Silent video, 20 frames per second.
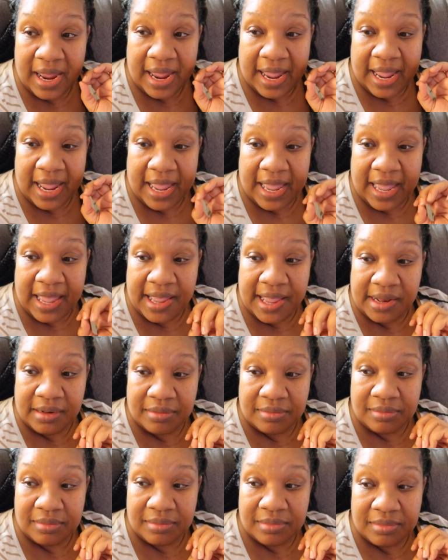
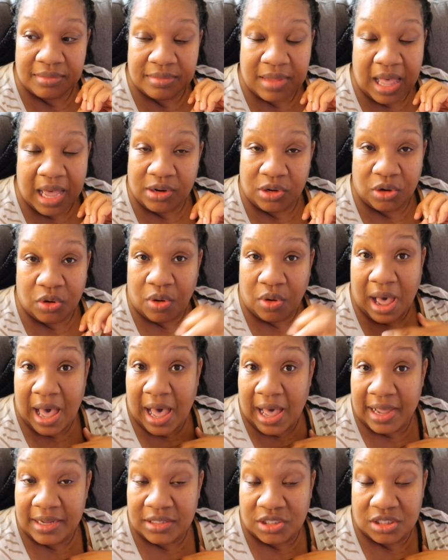and I don't know,
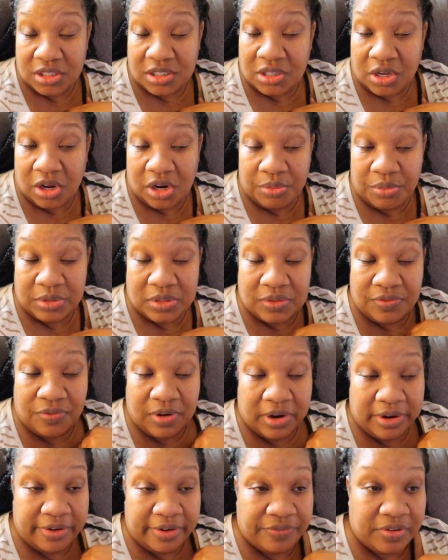I just thought it was
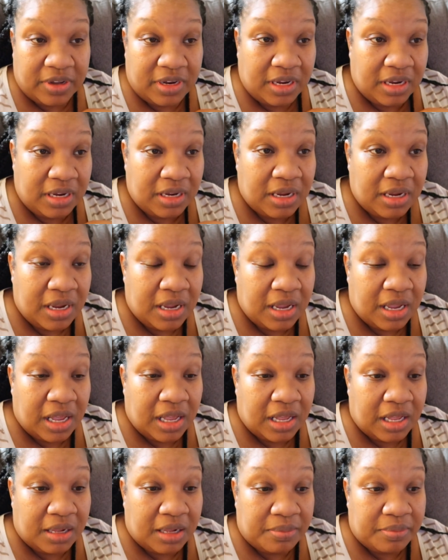very funny.
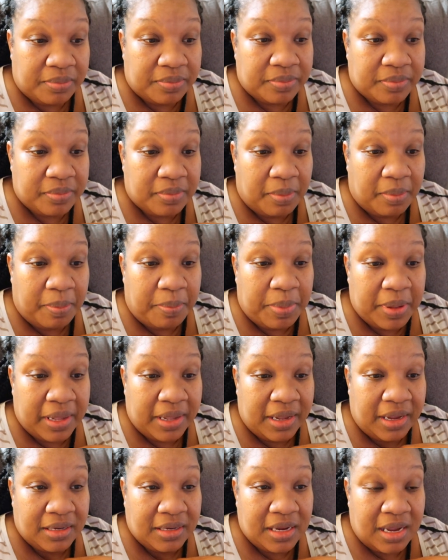Um,
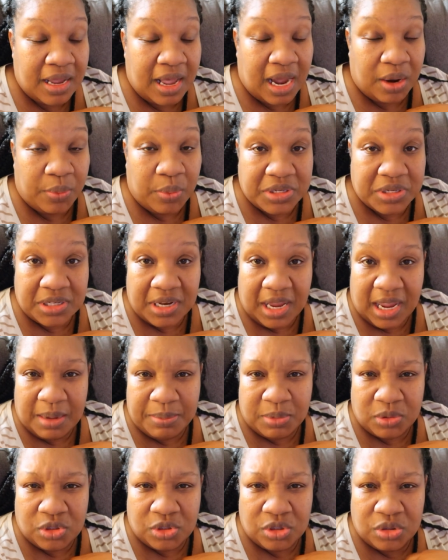but I wasn't
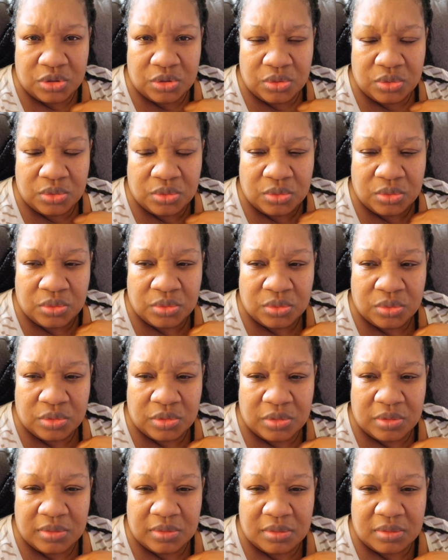able to
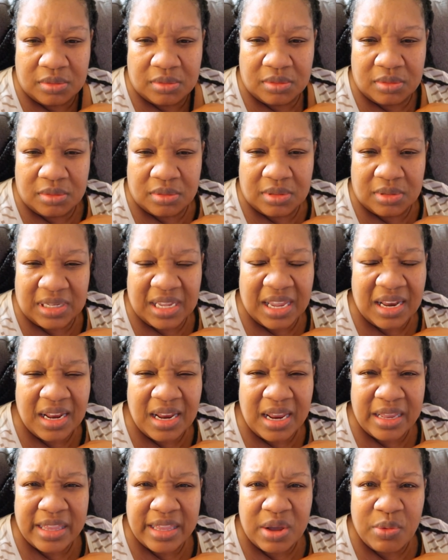get
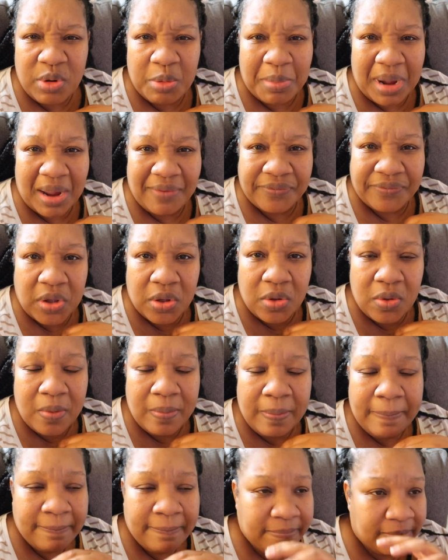anything with my
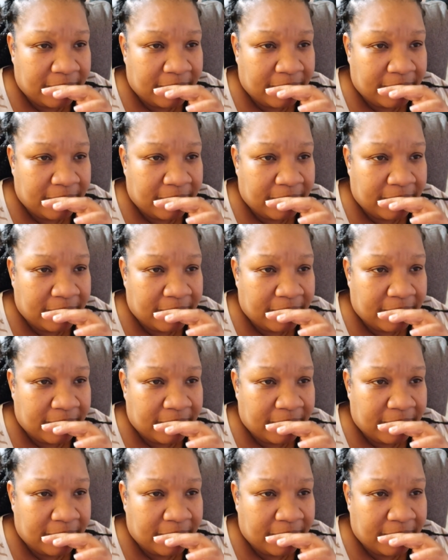phone